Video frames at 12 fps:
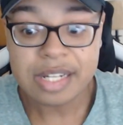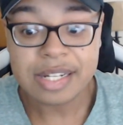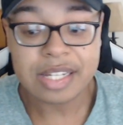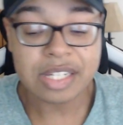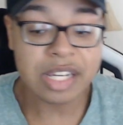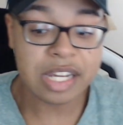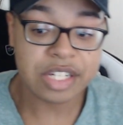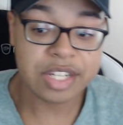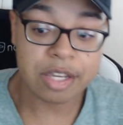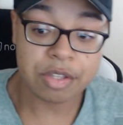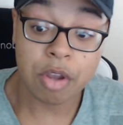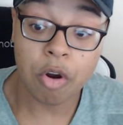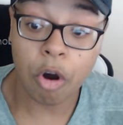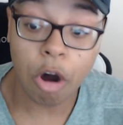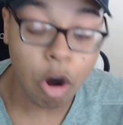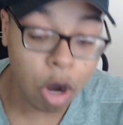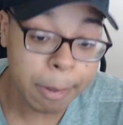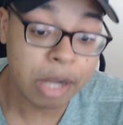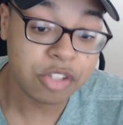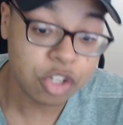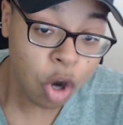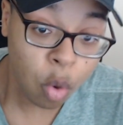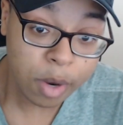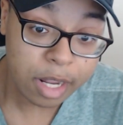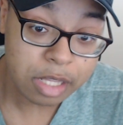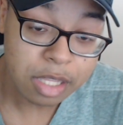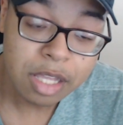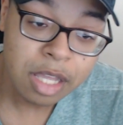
Jeez, yes, they're all about to go in.